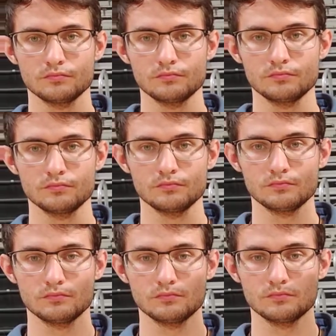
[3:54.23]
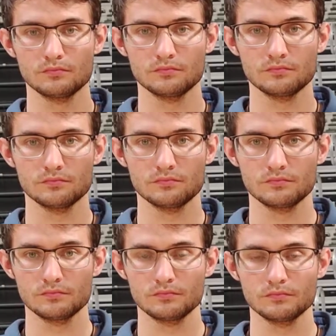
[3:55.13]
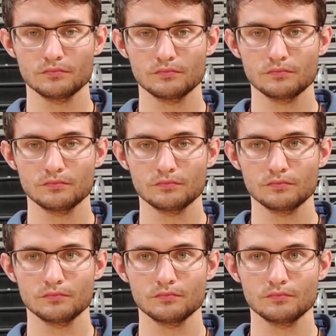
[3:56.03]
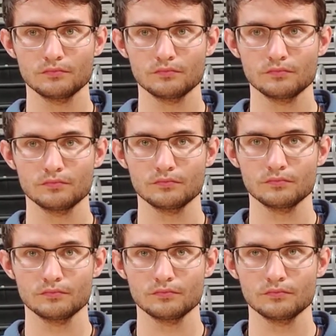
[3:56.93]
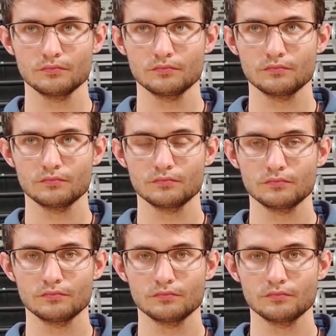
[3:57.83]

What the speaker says: The person shown says nothing.